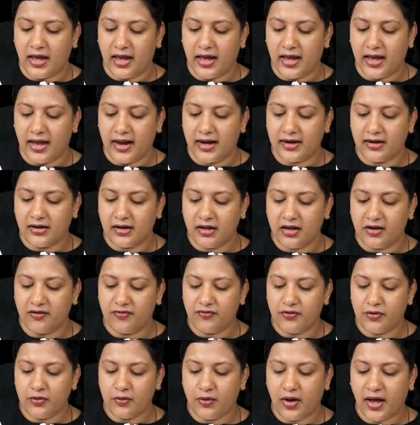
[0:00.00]
And
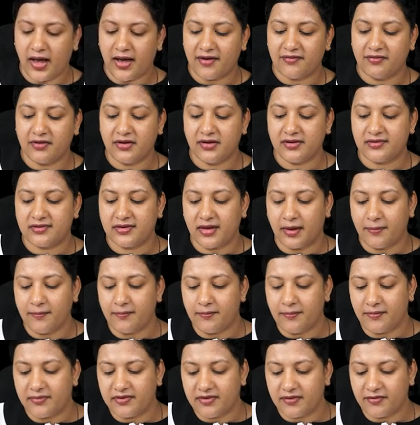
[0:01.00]
if you have a
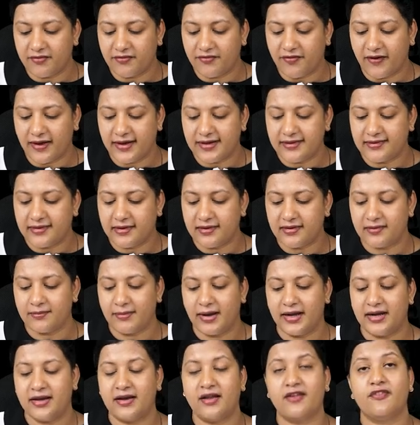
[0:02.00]
symphysis
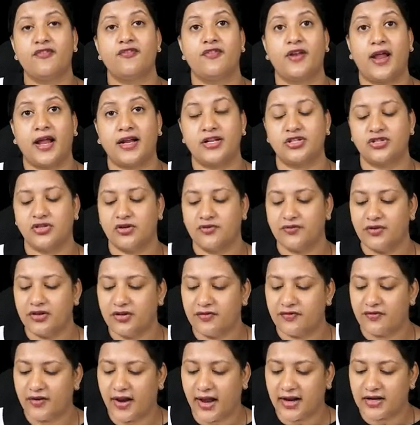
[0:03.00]
menti fracture
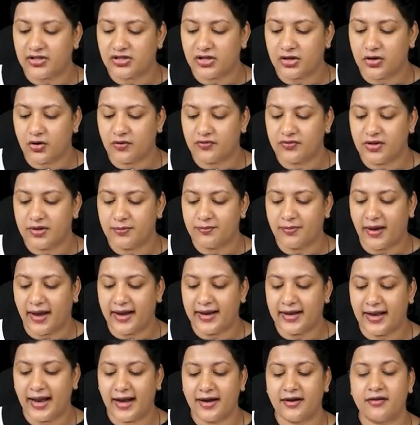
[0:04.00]
with fracture of the
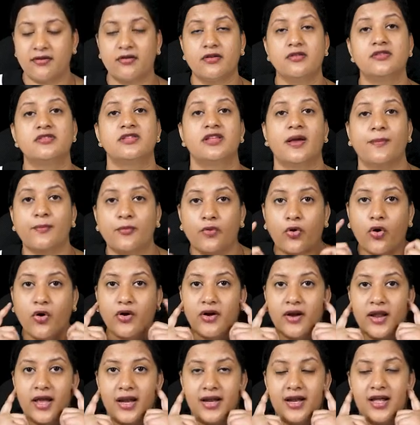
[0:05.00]
bilateral
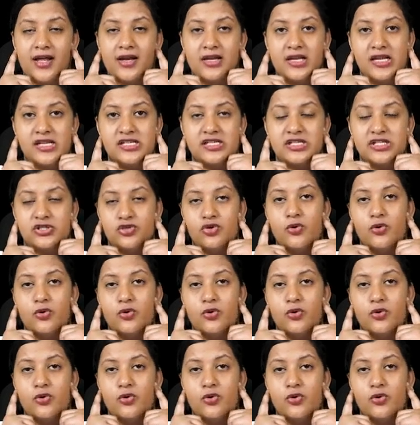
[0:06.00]
subcondylar region,